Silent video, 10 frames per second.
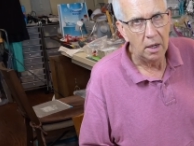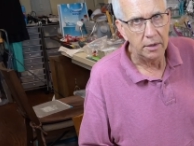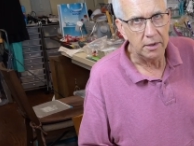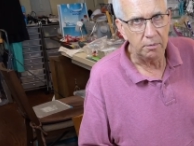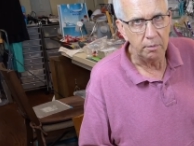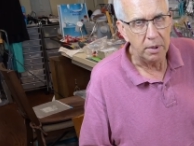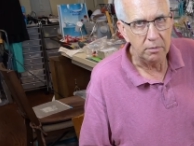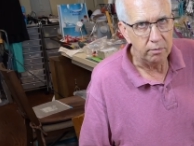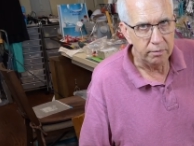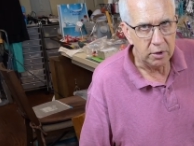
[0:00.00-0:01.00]
that's
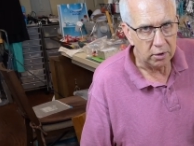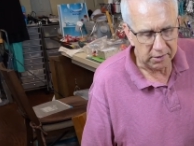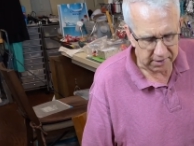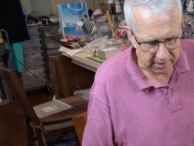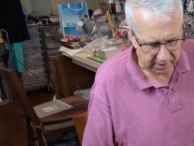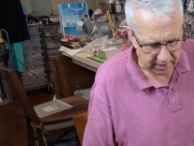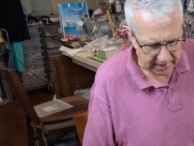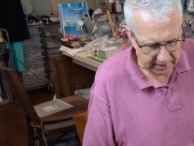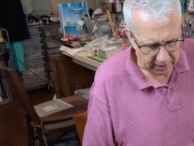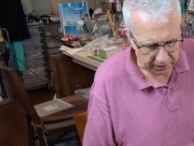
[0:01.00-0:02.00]
been used since the
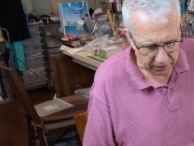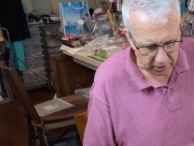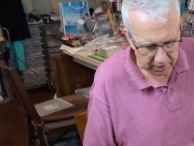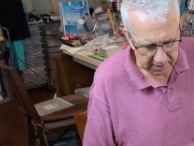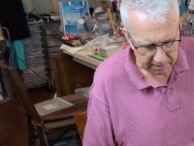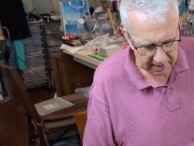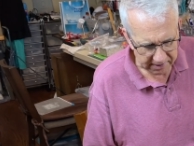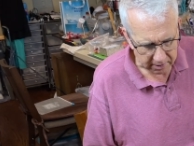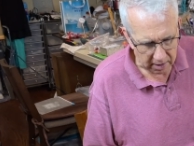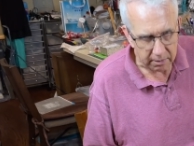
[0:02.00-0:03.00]
1930s,
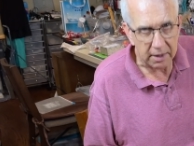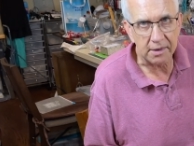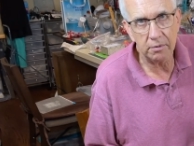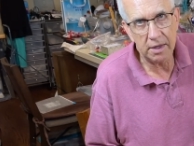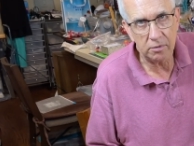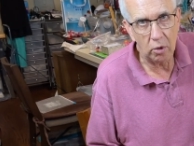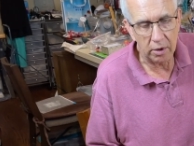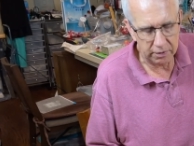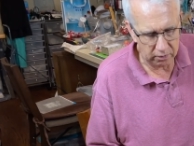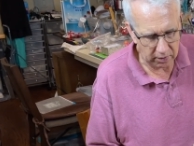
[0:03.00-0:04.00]
basically, but it's, it's
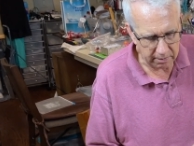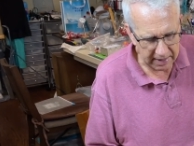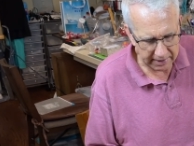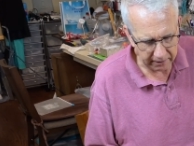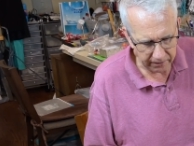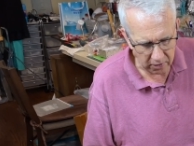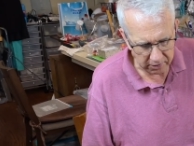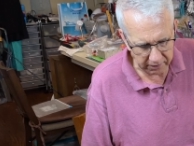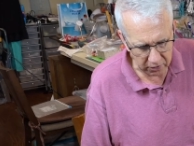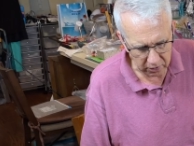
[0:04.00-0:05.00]
worth reminding
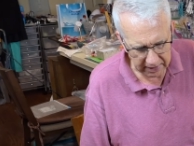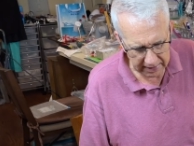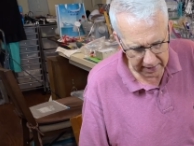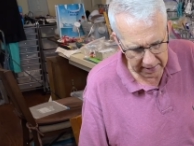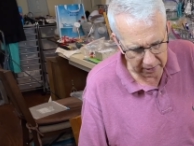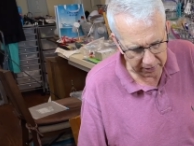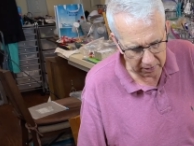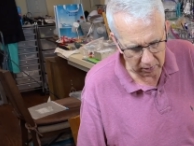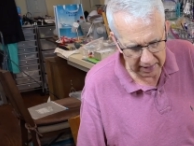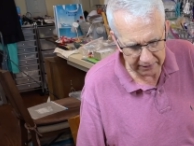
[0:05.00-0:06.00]
folks of doing that now. Then
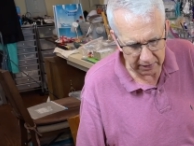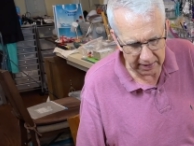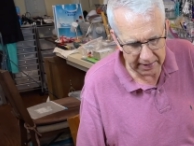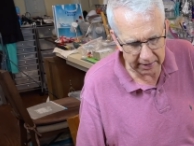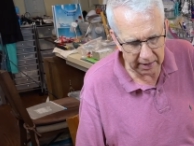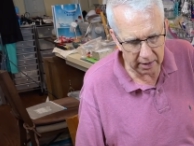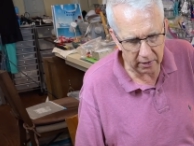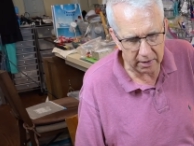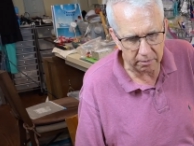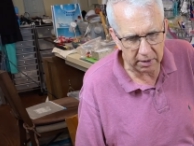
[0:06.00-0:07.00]
we'll have the landing gear
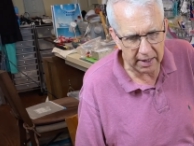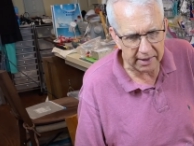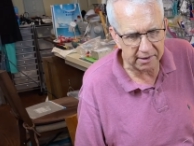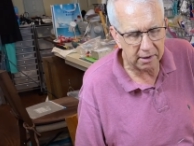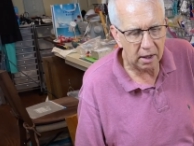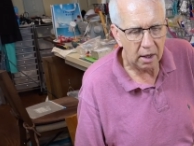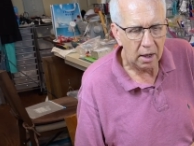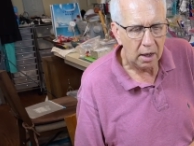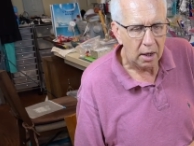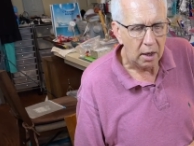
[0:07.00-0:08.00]
in place.
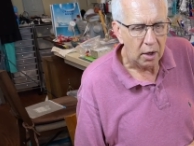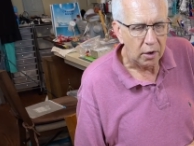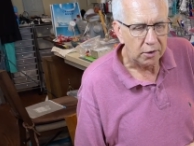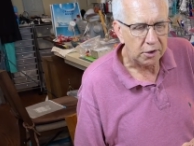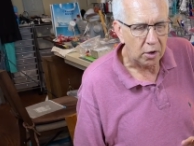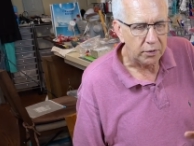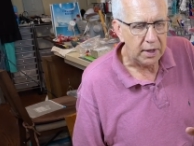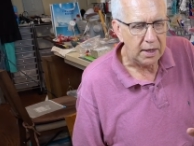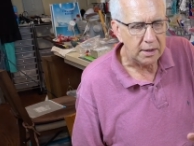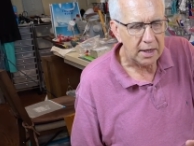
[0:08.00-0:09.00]
So
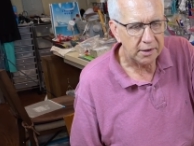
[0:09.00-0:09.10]
the tail